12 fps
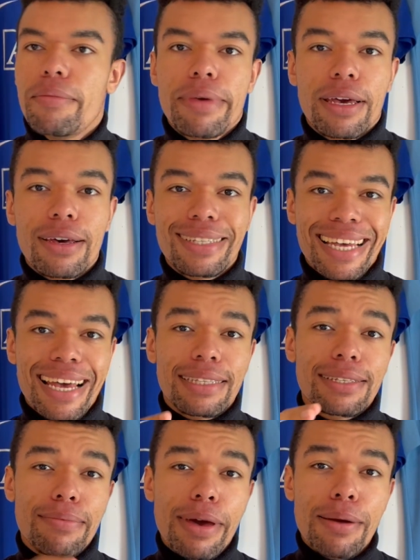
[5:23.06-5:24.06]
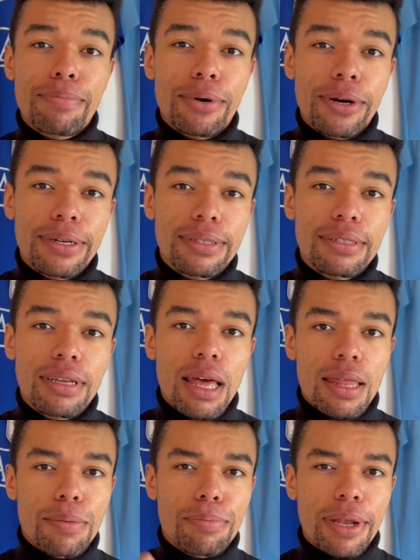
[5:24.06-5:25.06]
because at some airports,
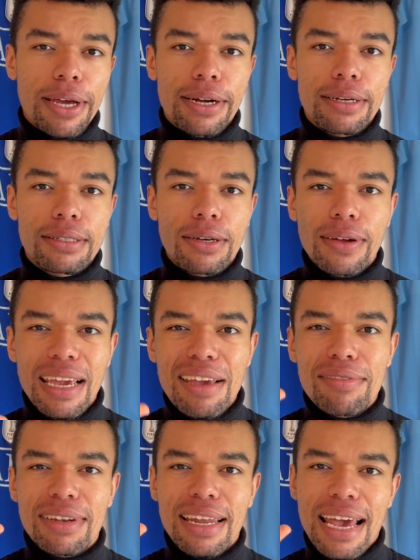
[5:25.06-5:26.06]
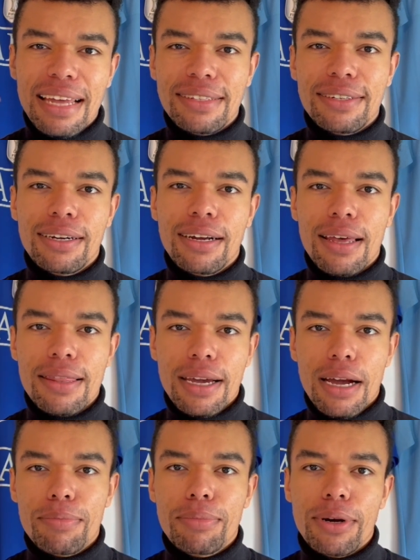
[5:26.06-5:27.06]
the players don't even enter the
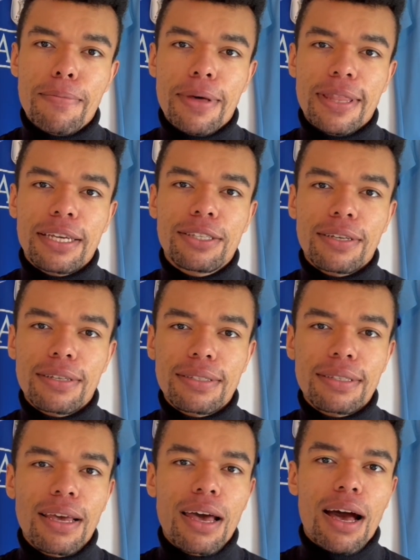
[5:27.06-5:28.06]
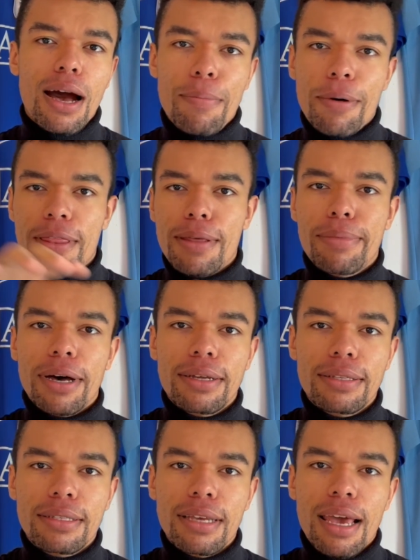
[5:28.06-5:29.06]
airport, but they just hop on the
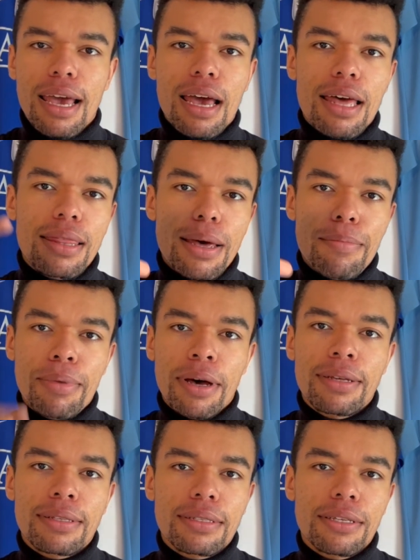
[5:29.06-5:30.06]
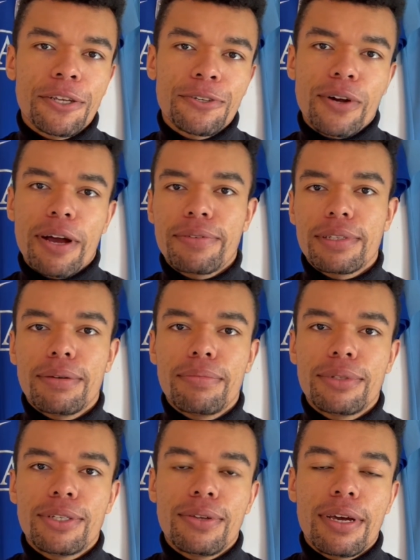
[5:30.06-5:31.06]
bus and that bus drives them
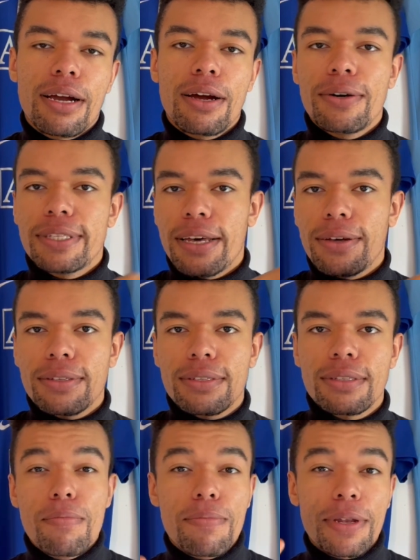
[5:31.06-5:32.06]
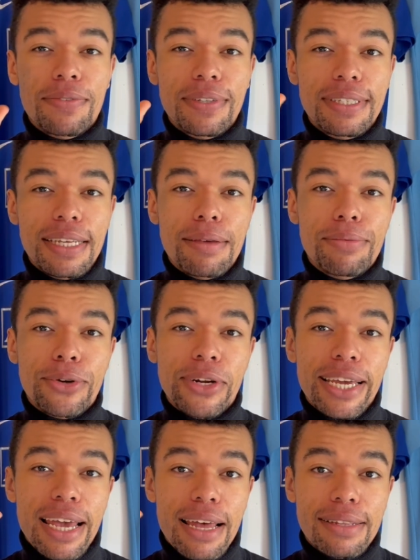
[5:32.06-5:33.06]
to their hotels. But if the team
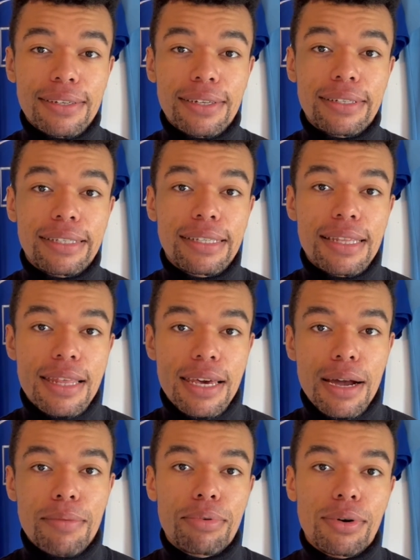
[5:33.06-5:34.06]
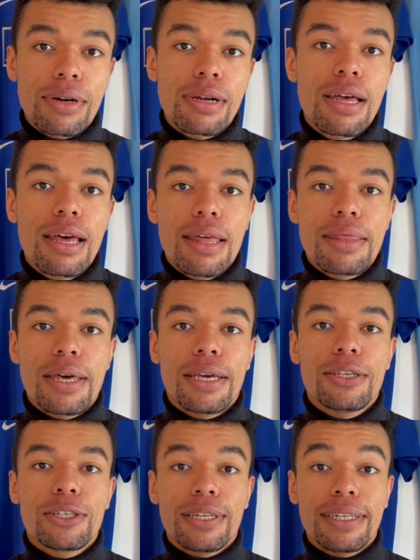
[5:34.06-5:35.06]
really enters the airport, then you
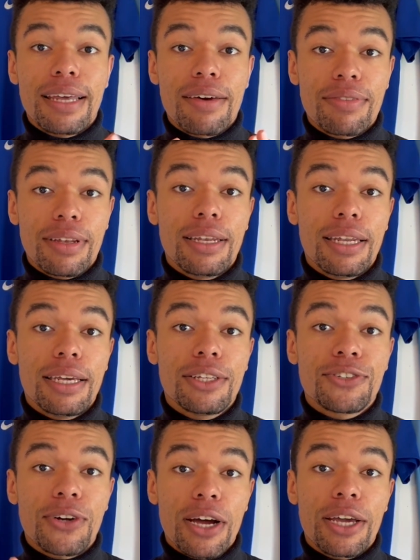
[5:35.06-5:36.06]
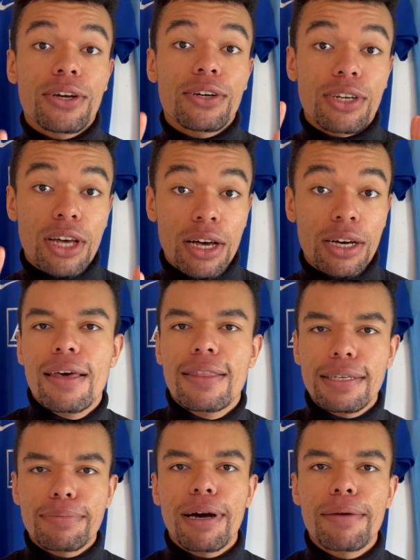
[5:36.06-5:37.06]
should definitely try your luck.
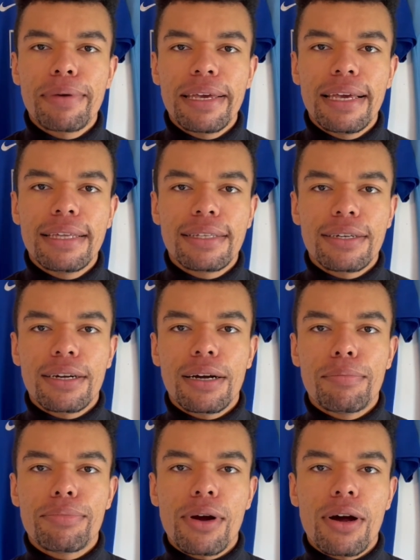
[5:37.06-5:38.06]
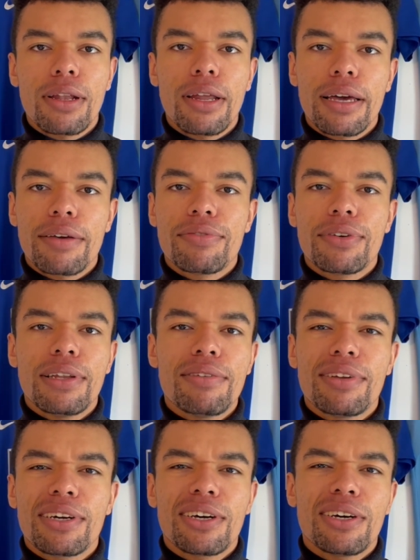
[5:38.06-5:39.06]
This might be easier abroad, like if you live
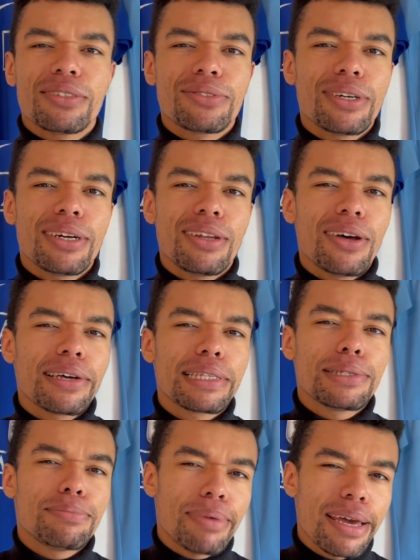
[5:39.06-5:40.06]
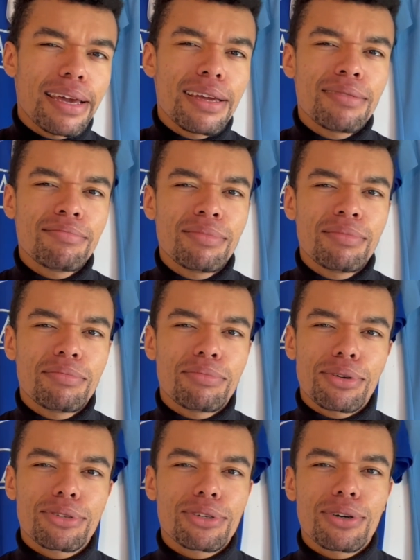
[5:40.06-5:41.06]
in a country like Spain,
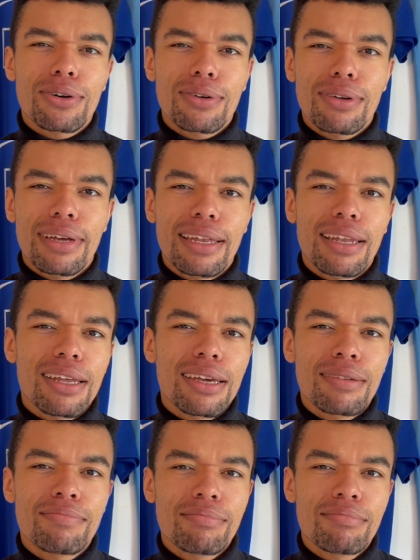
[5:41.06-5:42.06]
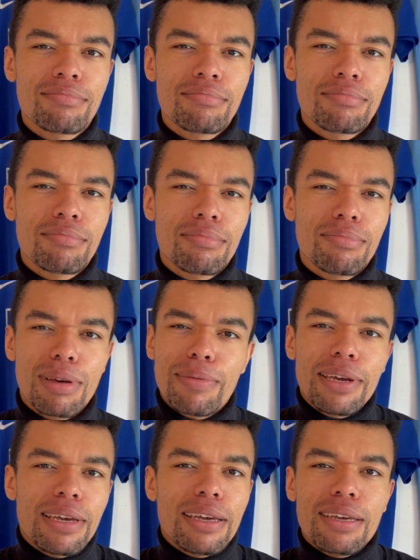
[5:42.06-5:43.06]
Portugal, Italy,
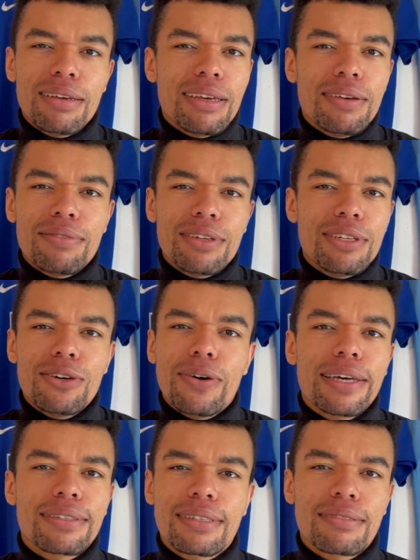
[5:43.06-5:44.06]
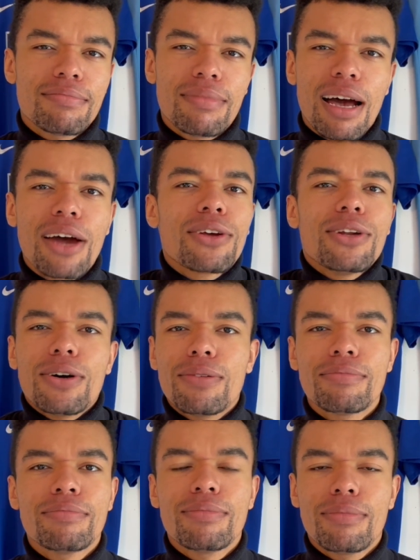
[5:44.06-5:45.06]
maybe even US. I don't know,
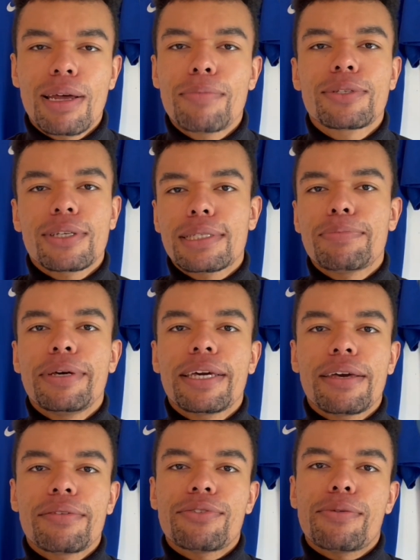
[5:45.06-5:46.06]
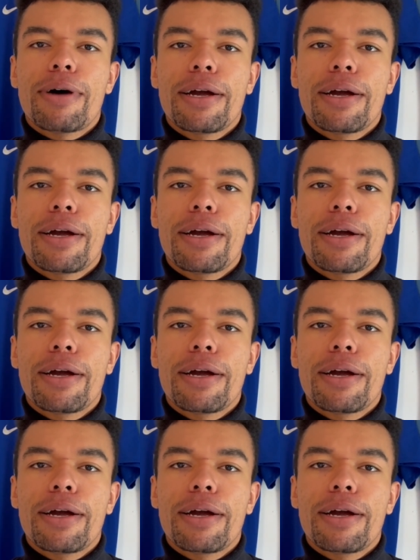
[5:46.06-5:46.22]
but I'm just speaking from my